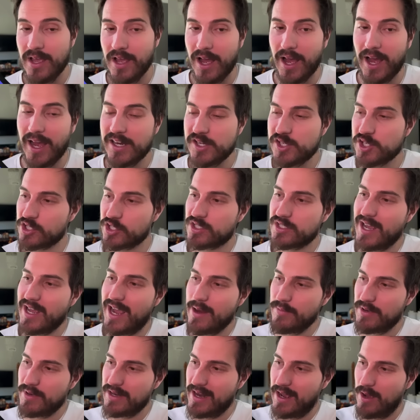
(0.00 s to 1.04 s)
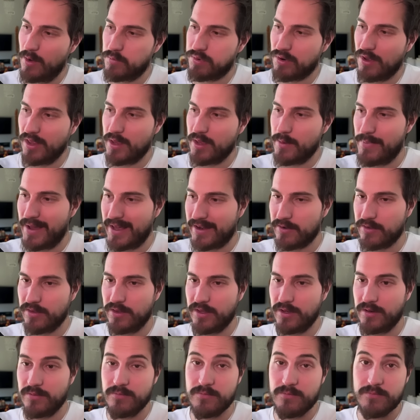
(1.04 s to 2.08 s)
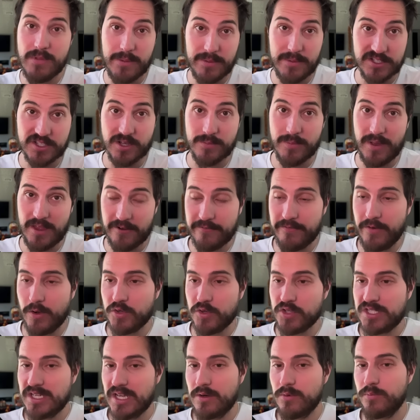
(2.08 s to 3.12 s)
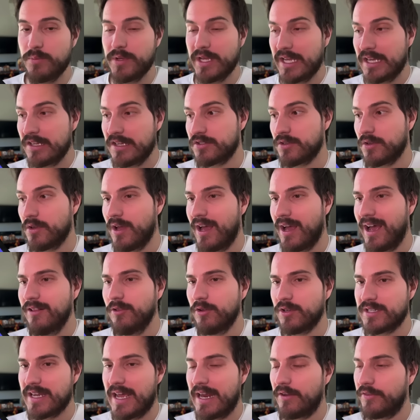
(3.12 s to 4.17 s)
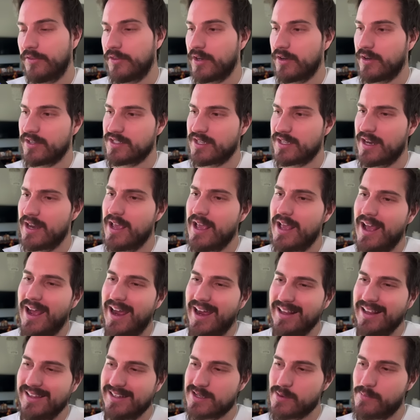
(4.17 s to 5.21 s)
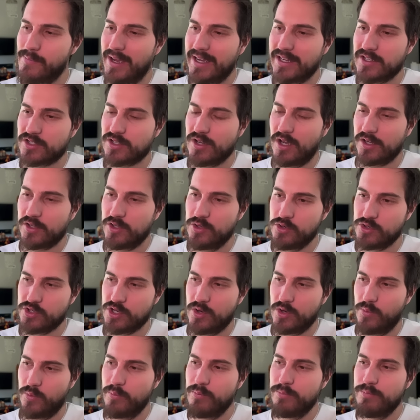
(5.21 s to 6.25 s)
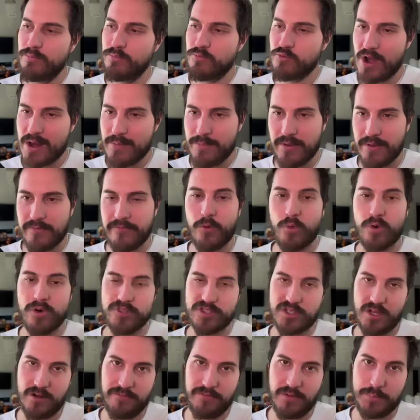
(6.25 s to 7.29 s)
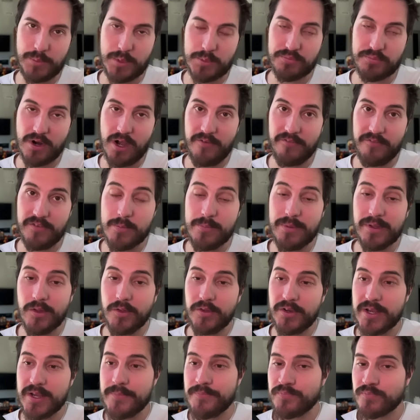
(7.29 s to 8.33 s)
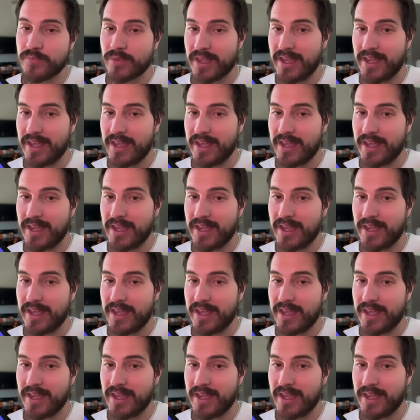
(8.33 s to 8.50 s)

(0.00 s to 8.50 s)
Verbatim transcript: I just timed it out probably better than maybe some other folks did, because I looked out there and I said, I like to buy a stock usually right before it's going to flip to profitability.